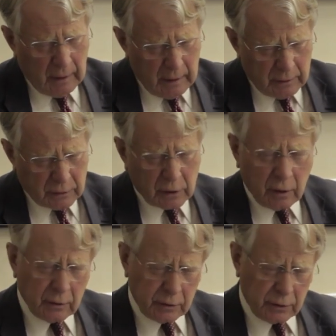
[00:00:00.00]
its
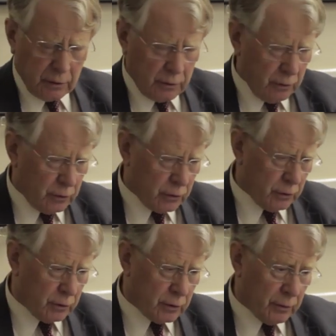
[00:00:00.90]

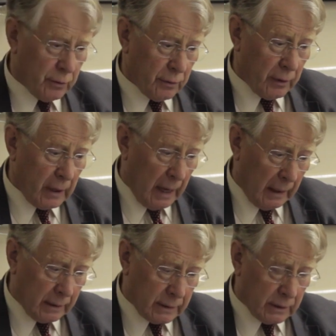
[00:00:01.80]
constitution to the
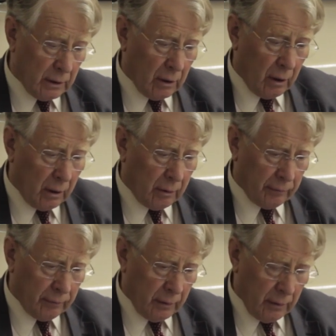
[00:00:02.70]
reality
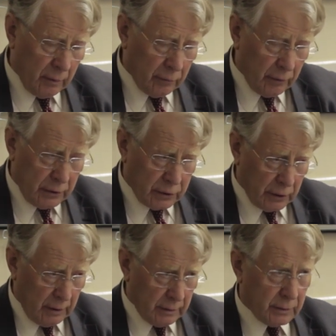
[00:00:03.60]
of
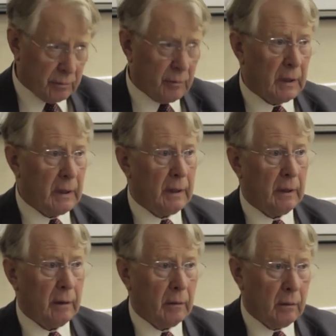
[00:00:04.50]
regionalism
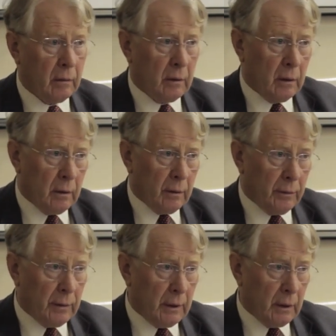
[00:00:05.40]
in
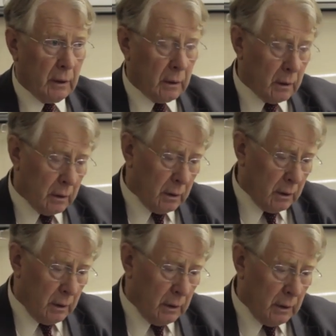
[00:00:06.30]
the
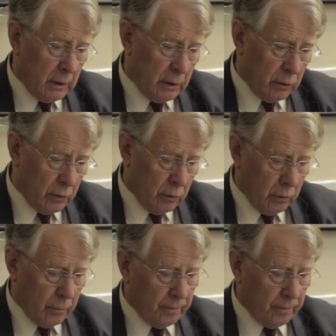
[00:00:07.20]
EU.